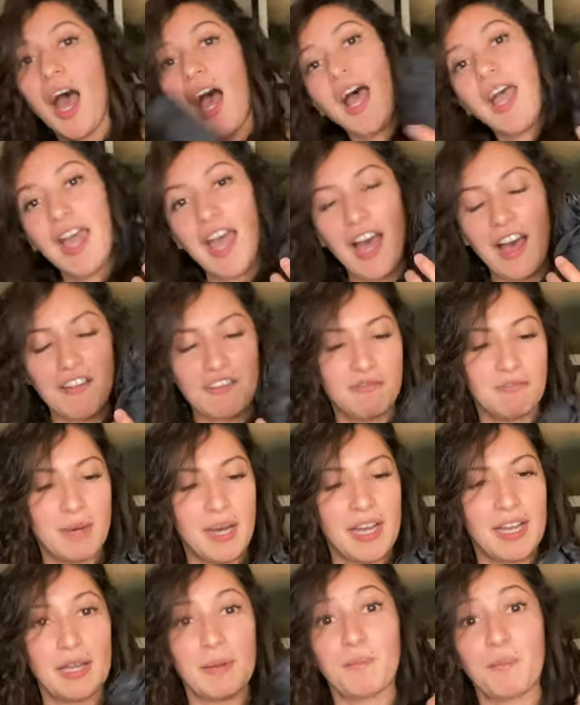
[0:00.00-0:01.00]
I have
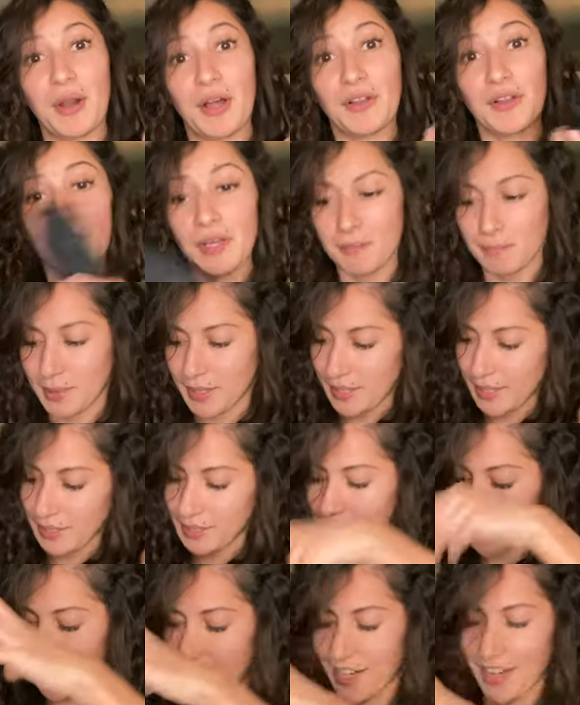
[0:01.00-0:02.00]
my umbrella
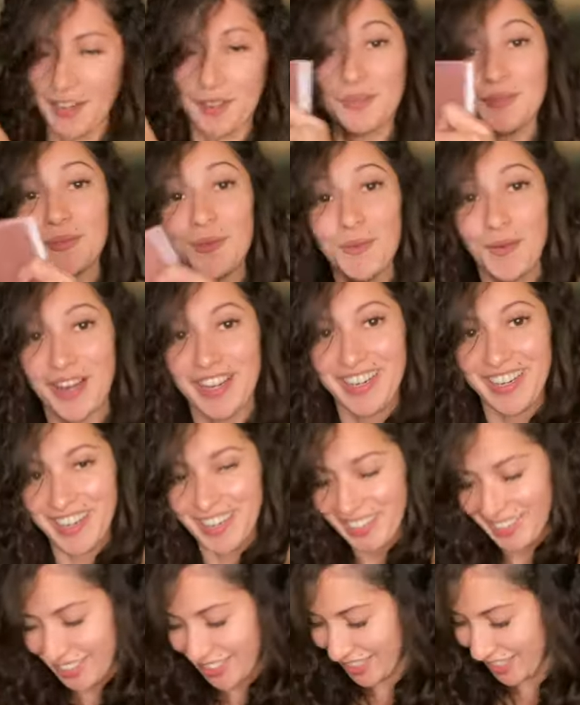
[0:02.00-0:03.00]
because, you know, why
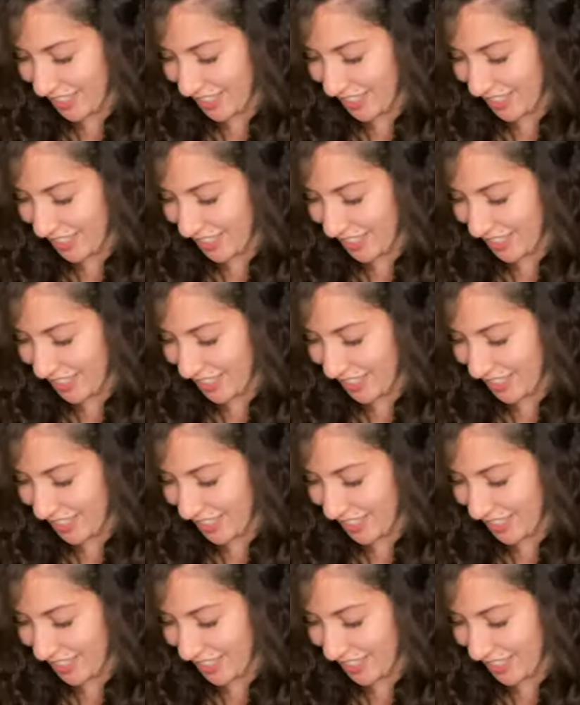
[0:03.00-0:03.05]
not?